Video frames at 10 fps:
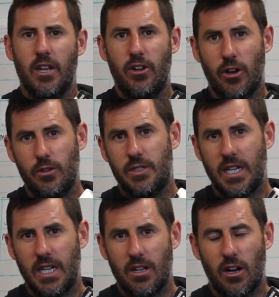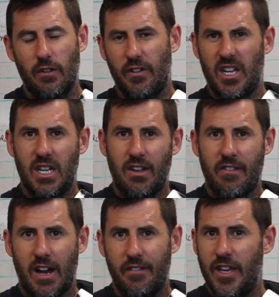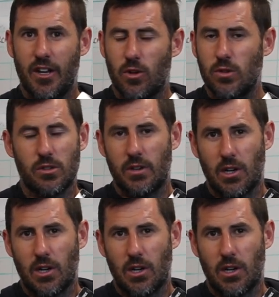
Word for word: no debt over any of our vehicles or